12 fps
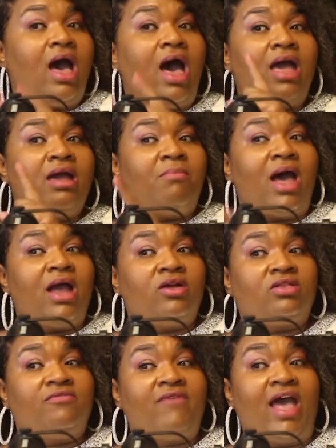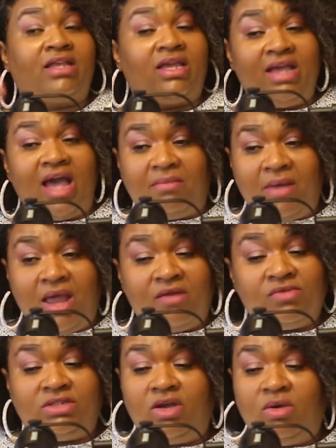I admired the fact that he got up
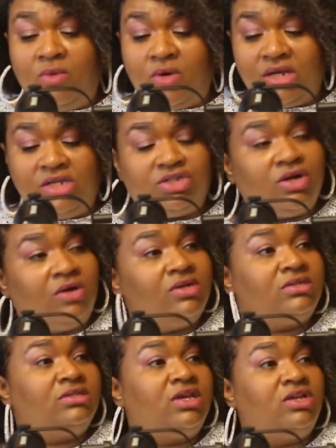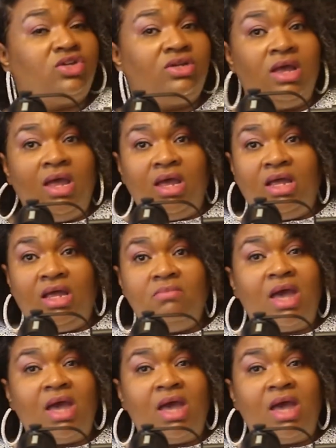every single morning. He showed us his kitchen. He